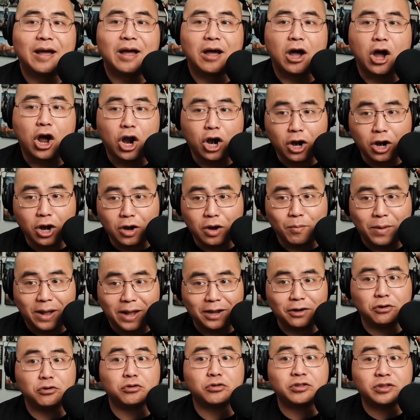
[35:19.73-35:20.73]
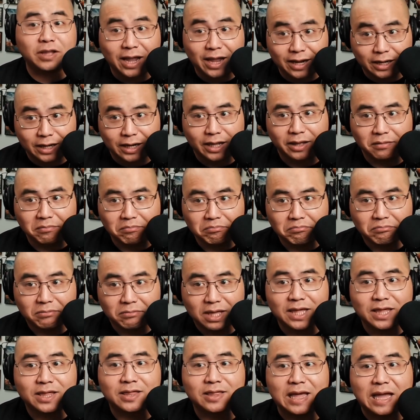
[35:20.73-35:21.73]
my understanding
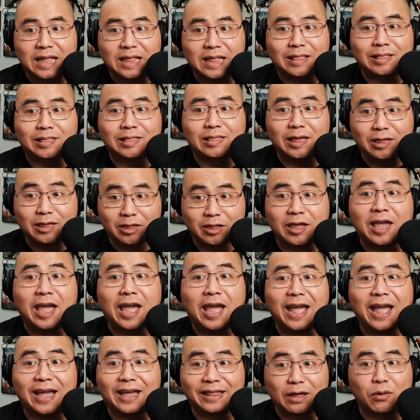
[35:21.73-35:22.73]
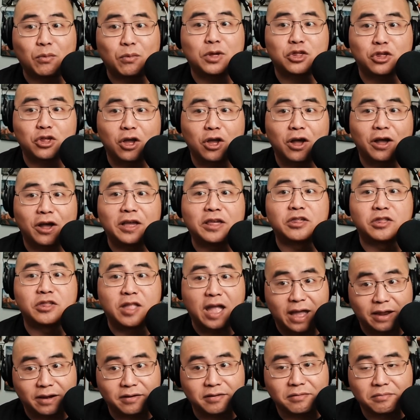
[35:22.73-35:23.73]
is that this Kang that we saw is
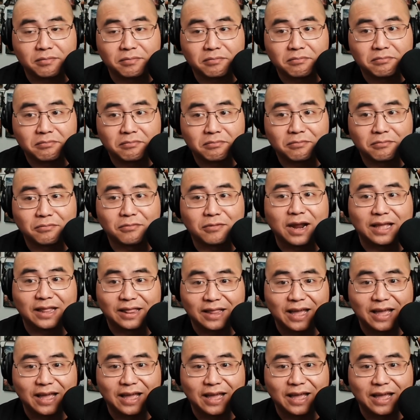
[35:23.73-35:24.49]
dead, right?